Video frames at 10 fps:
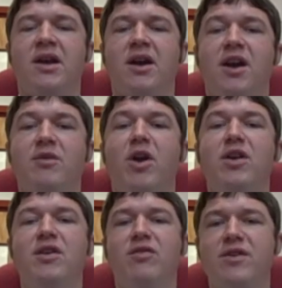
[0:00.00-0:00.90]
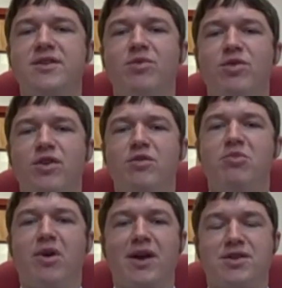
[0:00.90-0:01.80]
Only a very small
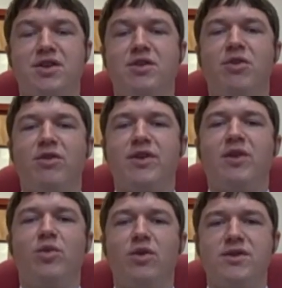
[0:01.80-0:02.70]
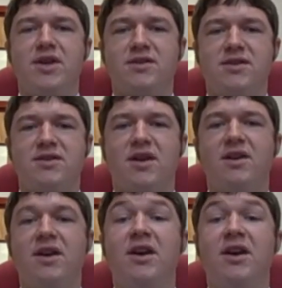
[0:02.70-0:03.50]
number actually come off that one data set.